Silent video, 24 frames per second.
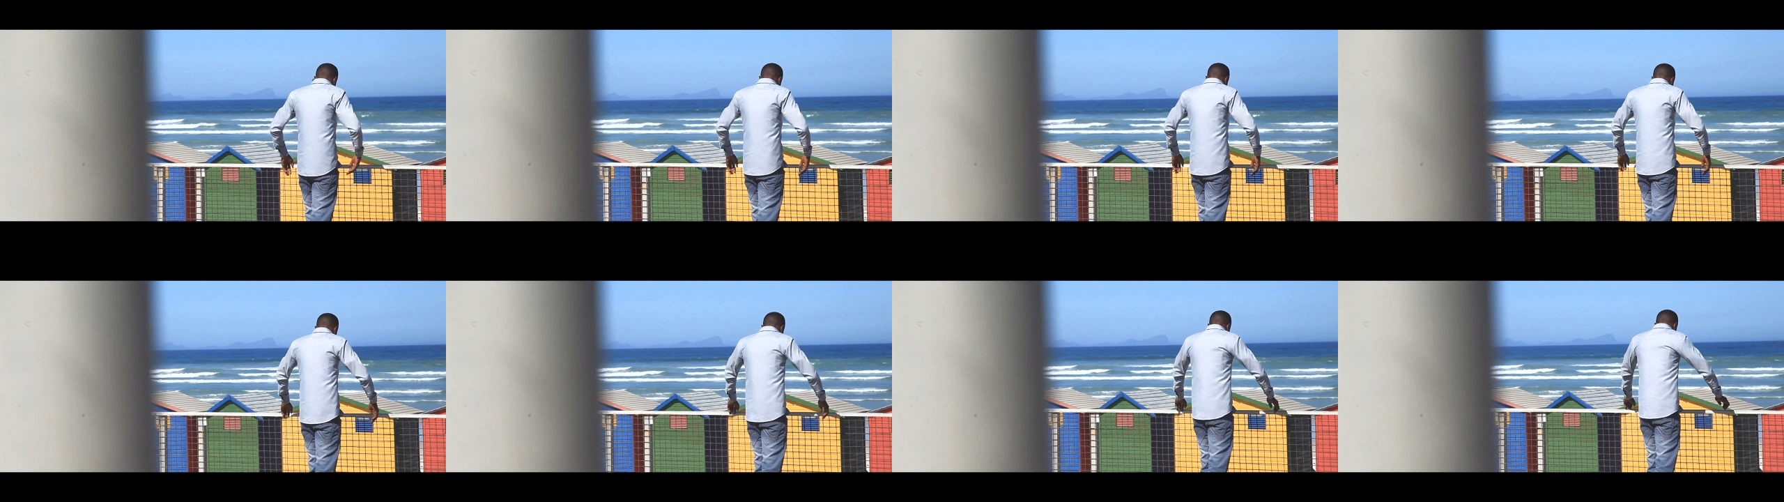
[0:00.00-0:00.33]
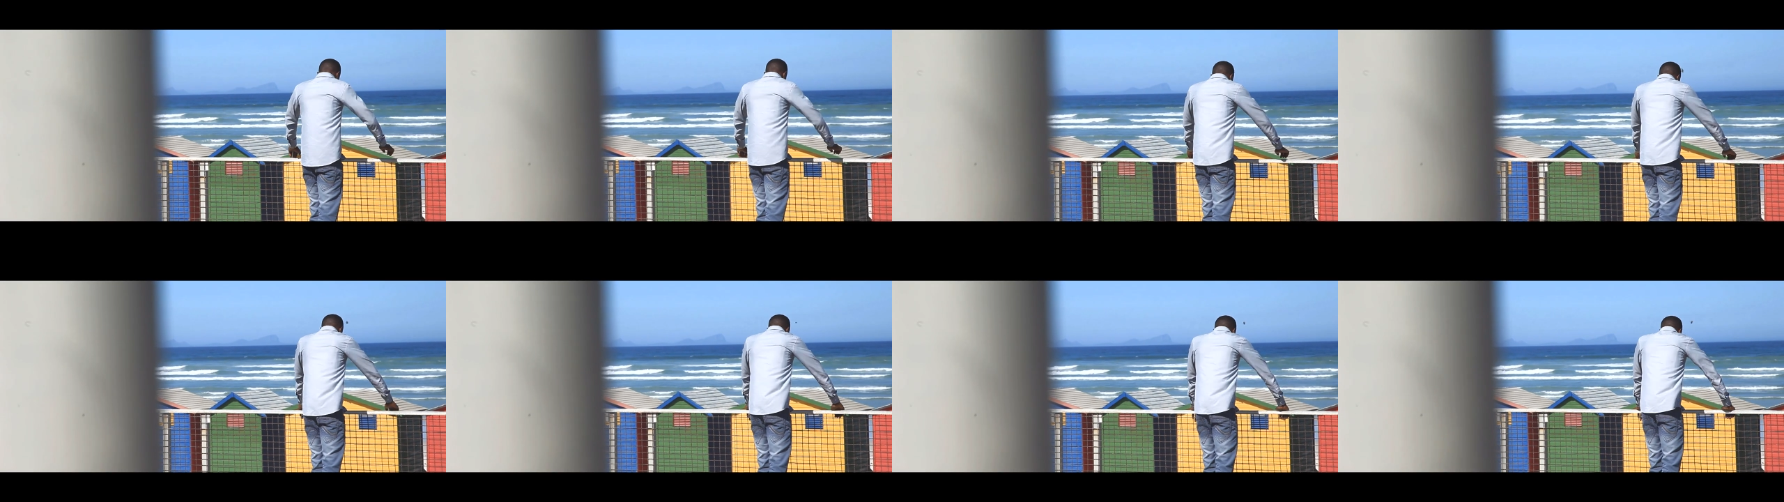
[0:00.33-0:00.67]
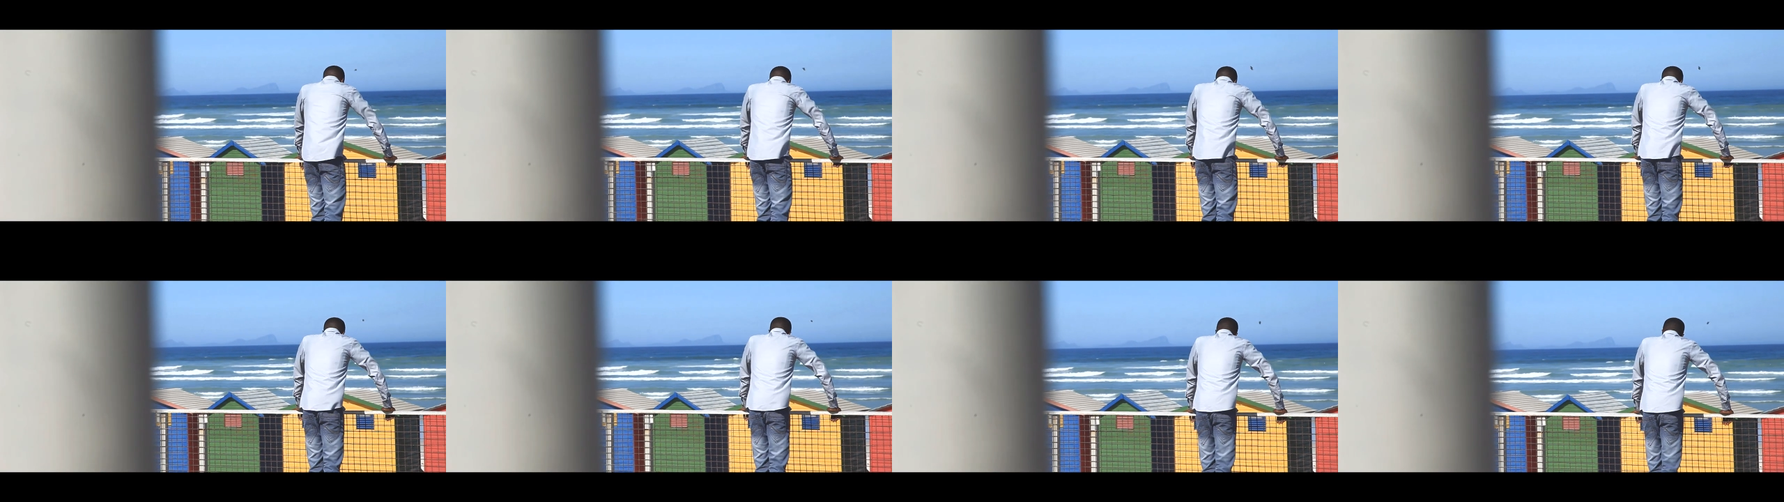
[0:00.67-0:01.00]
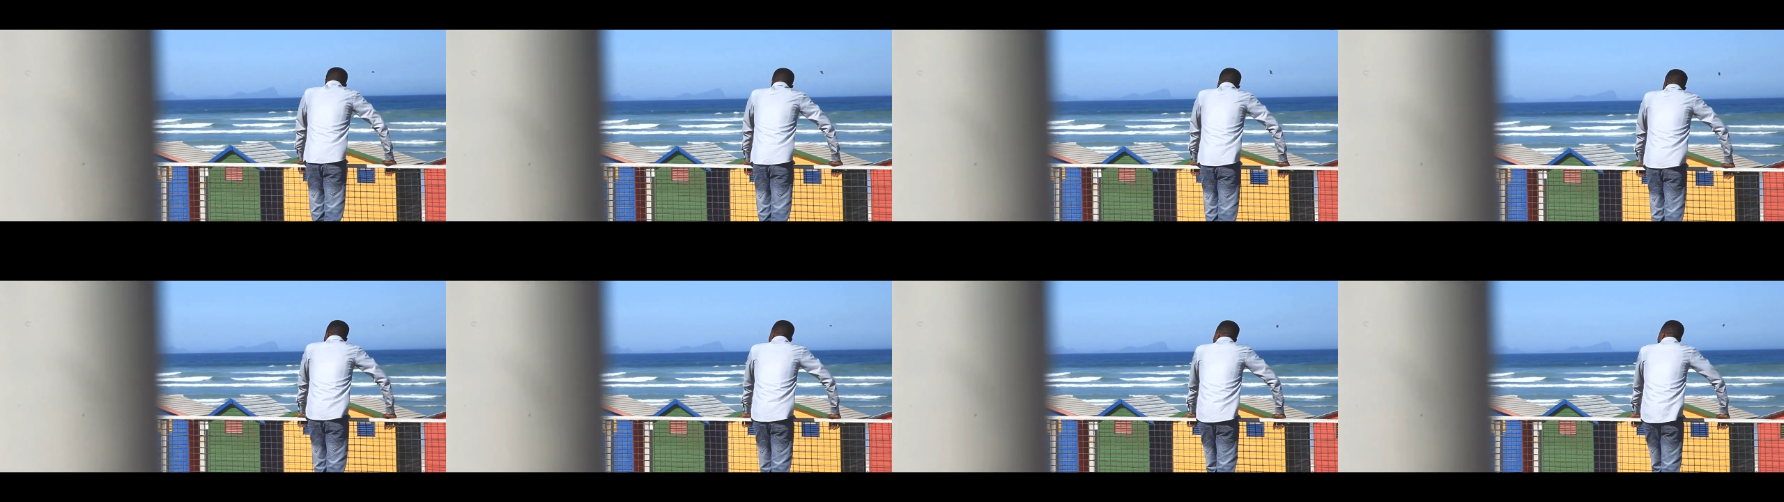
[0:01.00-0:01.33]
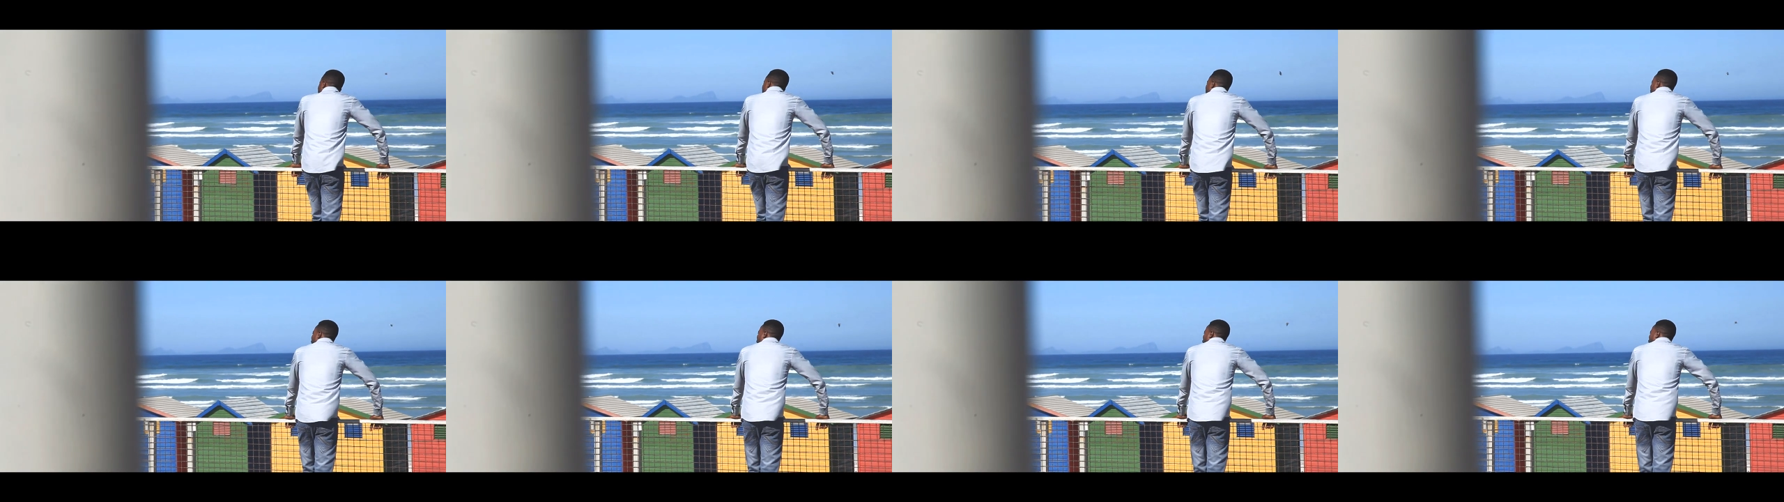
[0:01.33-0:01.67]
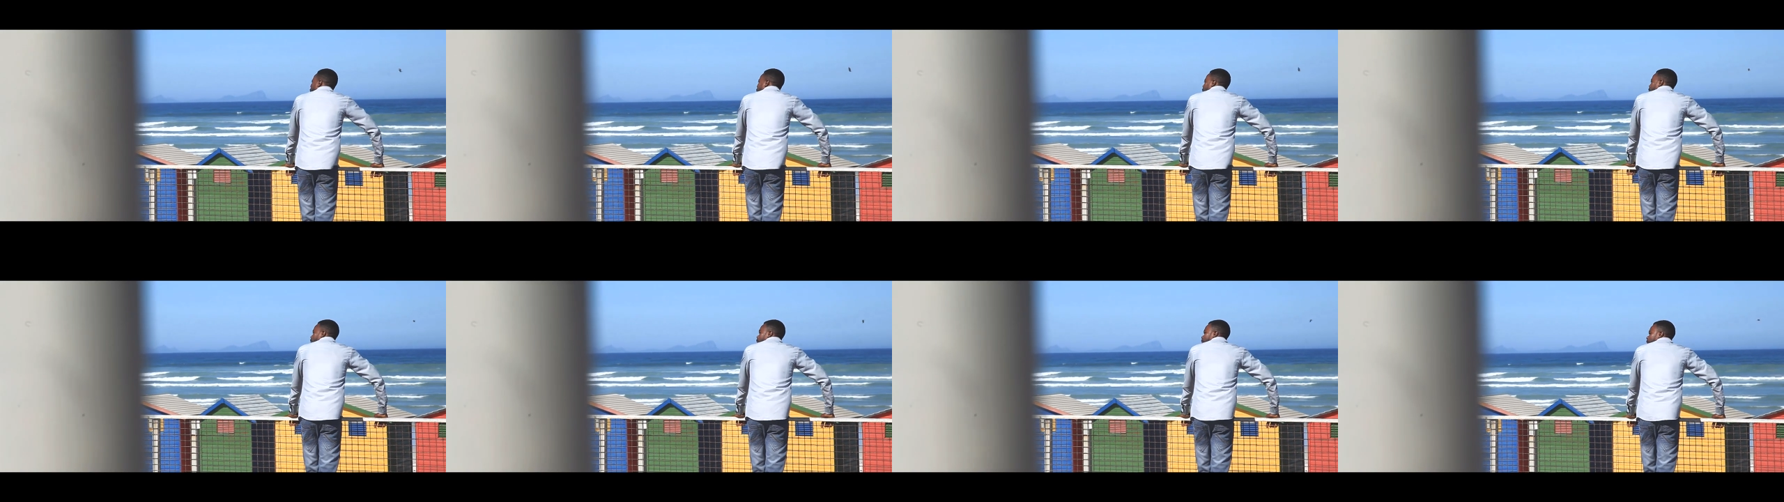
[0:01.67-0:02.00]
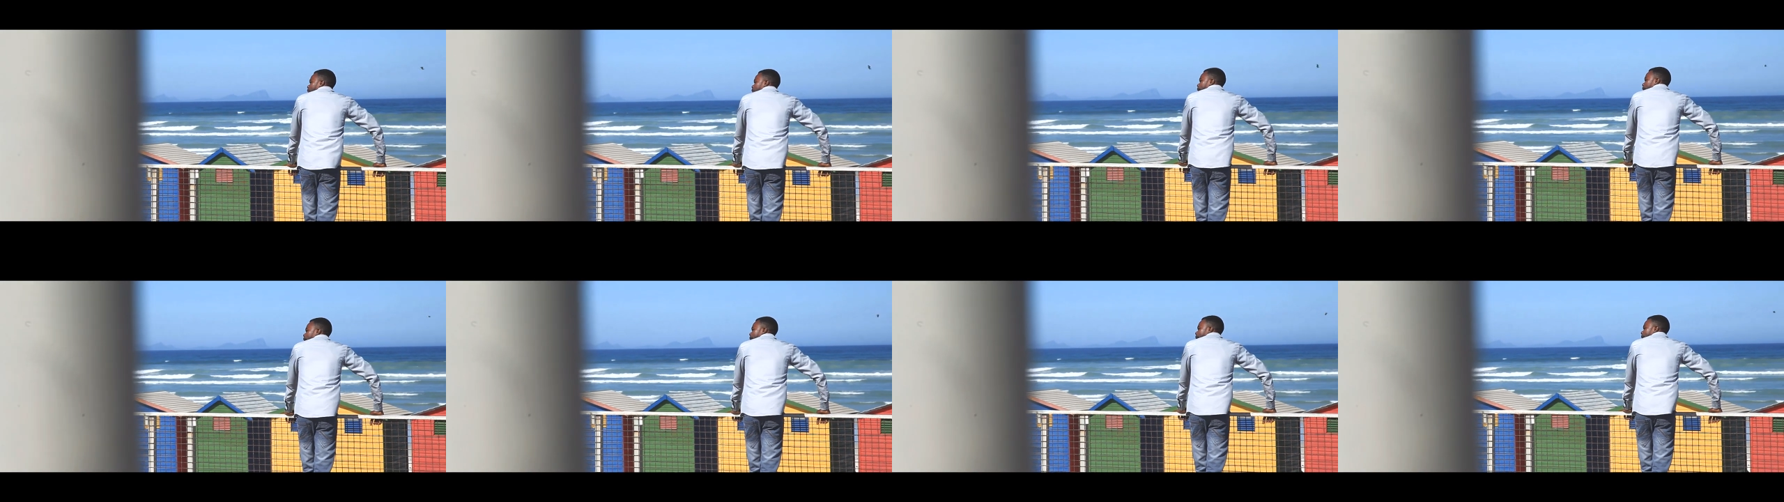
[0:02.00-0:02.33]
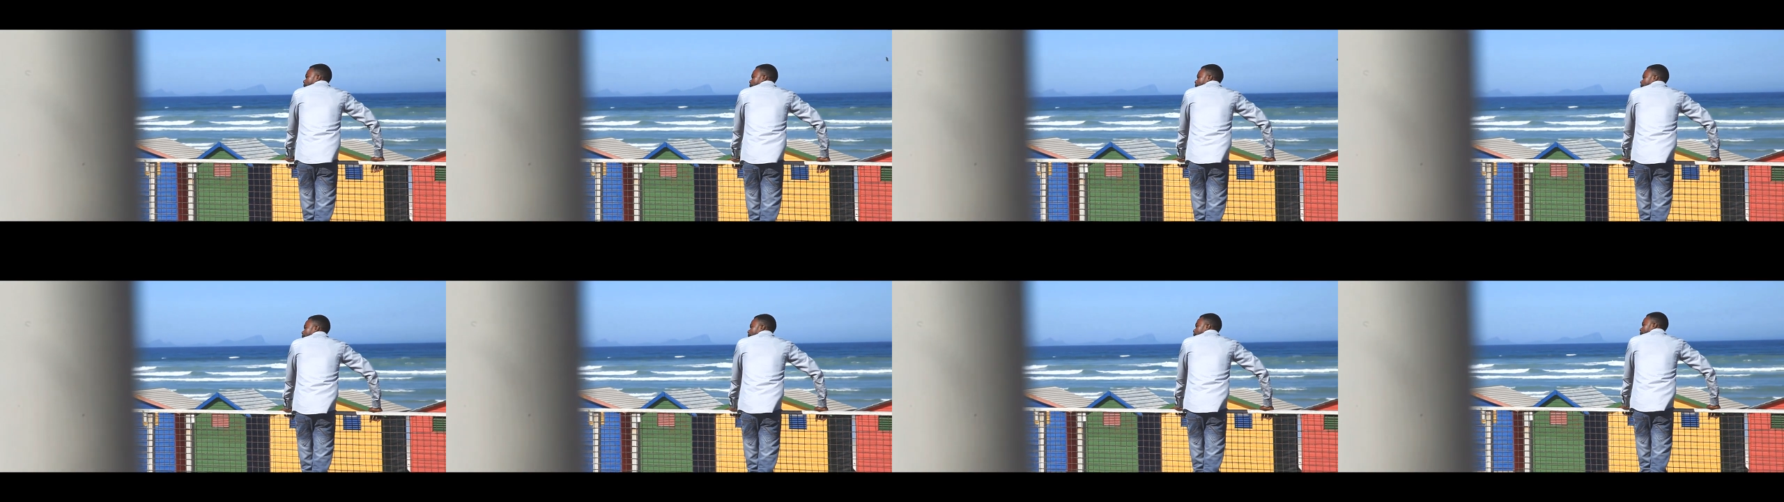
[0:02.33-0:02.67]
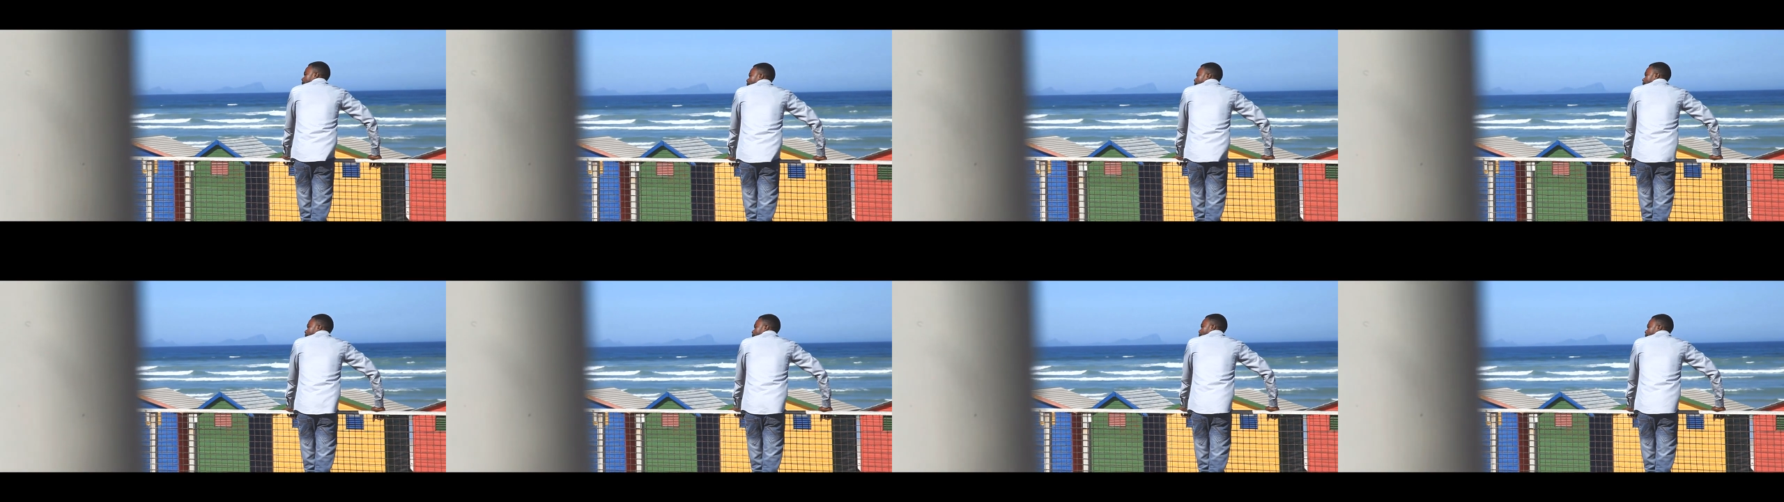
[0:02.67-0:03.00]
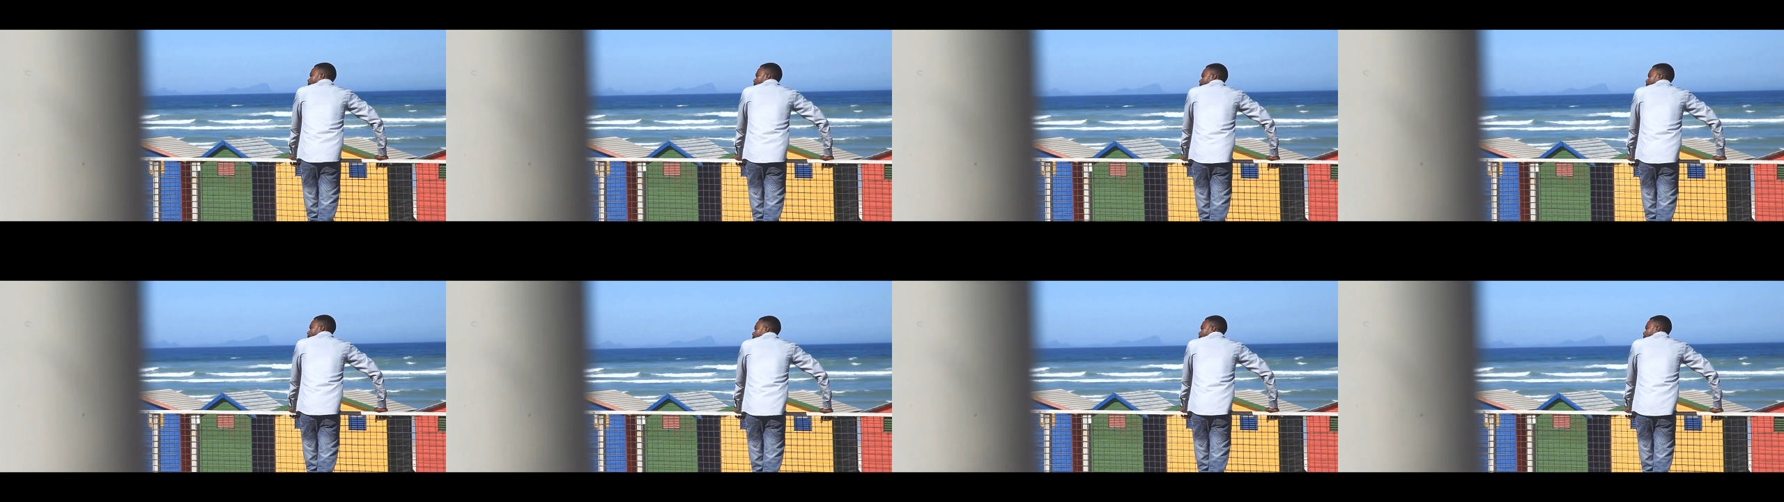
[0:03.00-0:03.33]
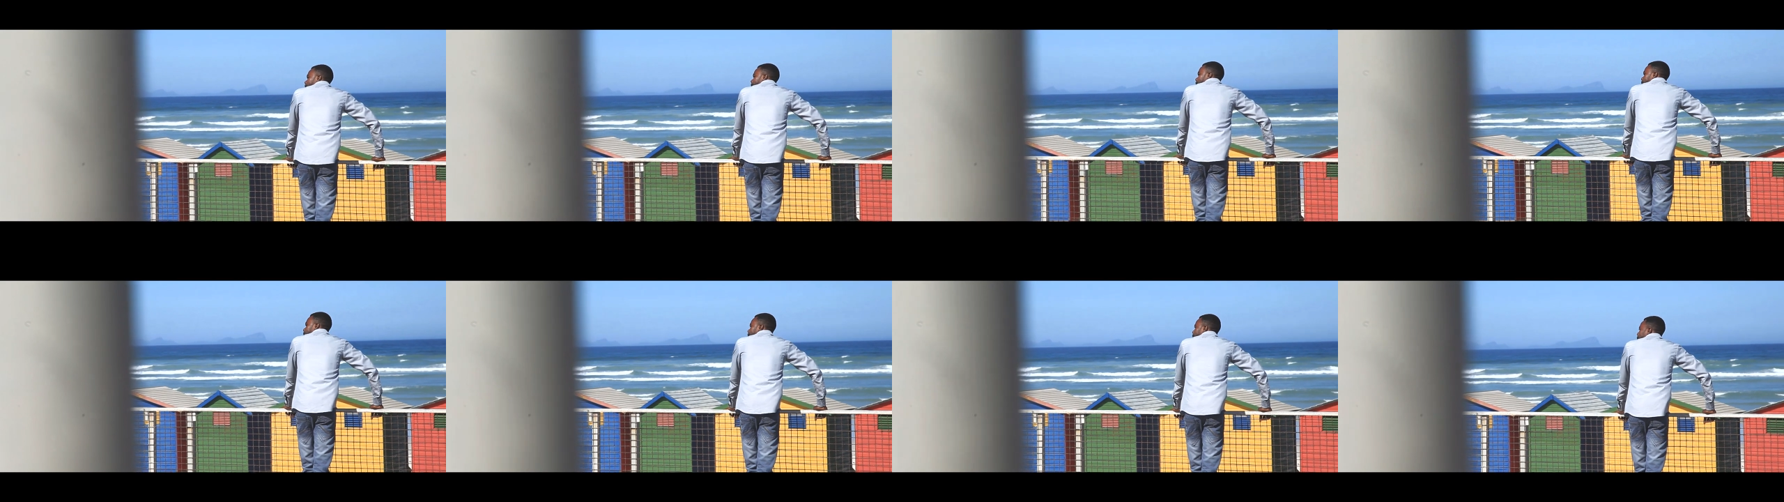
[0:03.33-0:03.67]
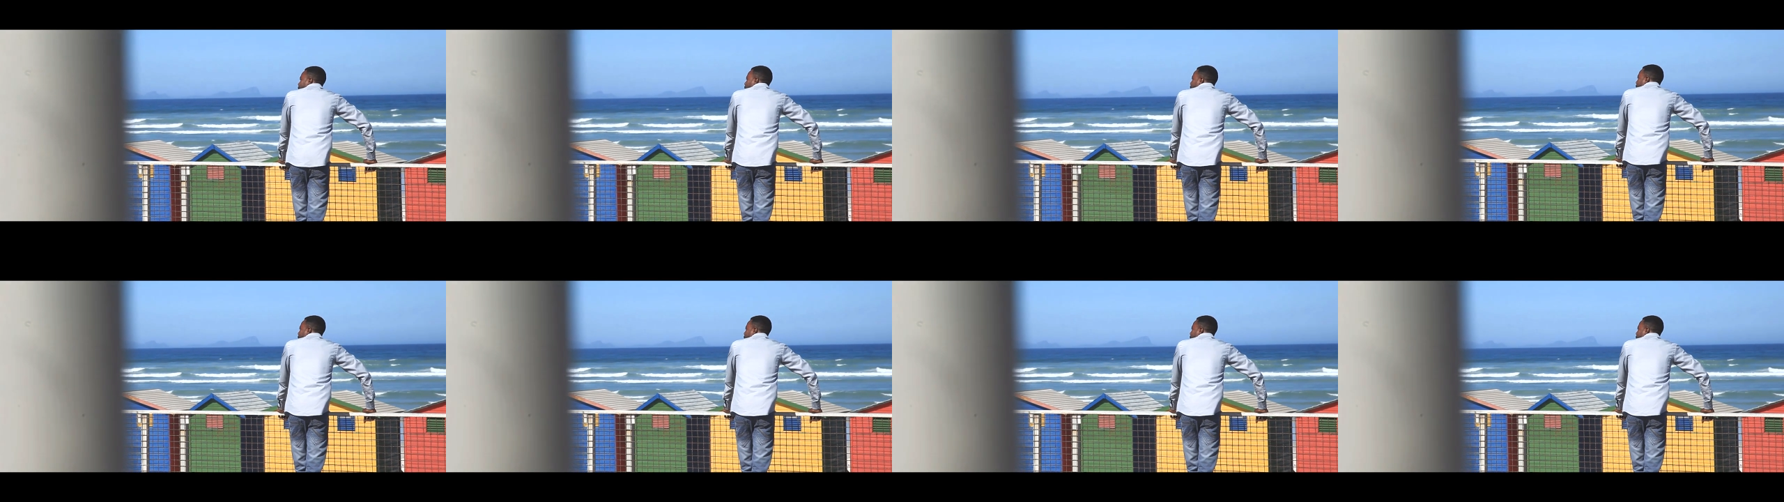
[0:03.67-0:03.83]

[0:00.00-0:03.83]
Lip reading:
Nobody's mouth can be seen.